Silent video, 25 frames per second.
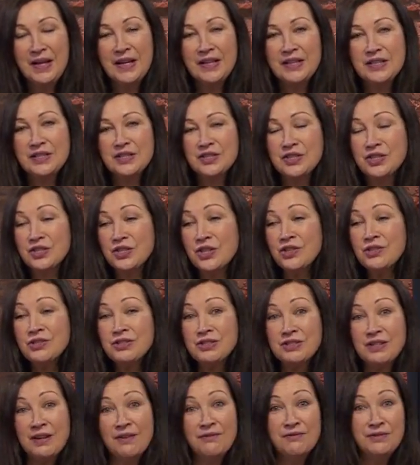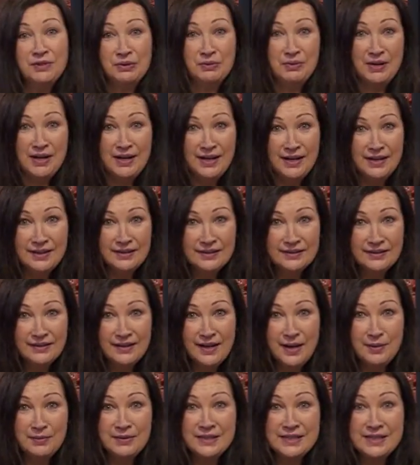There's dust everywhere.
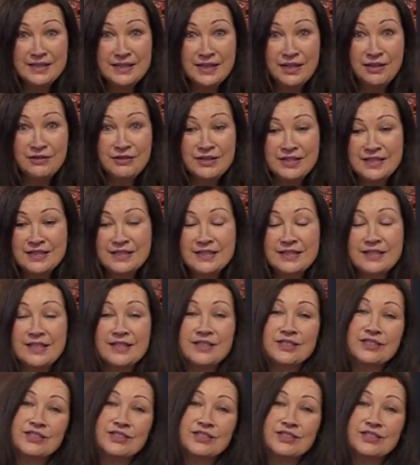I mean, seriously, there's